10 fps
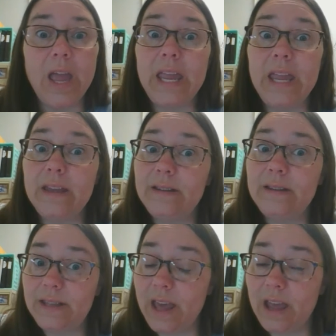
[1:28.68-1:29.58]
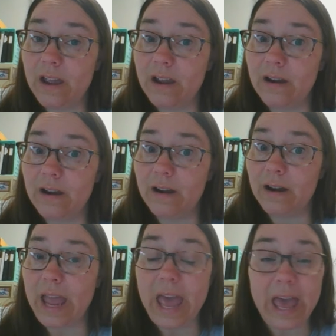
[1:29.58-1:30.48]
Is
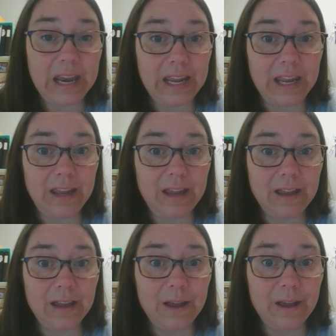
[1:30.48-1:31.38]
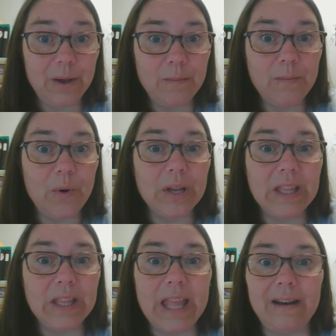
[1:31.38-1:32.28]
there any more
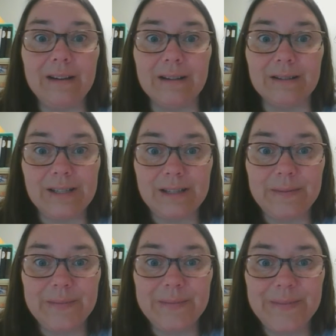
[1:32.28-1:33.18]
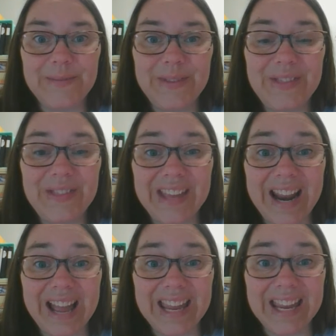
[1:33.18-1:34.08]
letters that
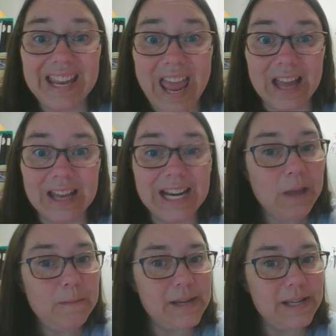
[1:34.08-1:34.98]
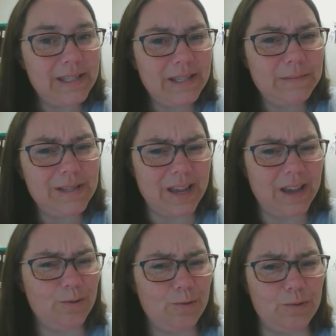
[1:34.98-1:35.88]
I can add? Did I miss some
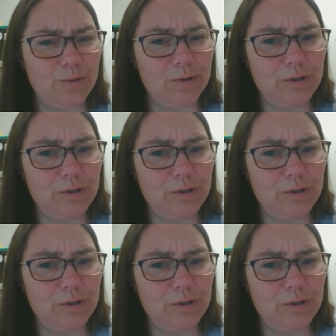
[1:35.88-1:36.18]
sounds?